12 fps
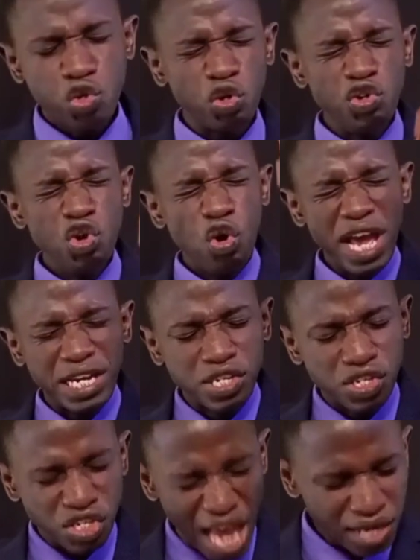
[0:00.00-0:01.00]
to do
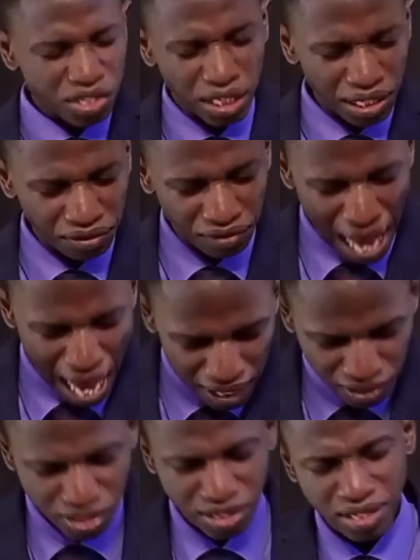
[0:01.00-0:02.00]
exactly
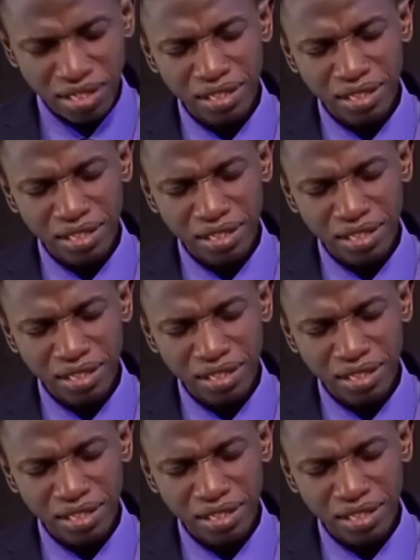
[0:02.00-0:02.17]
that.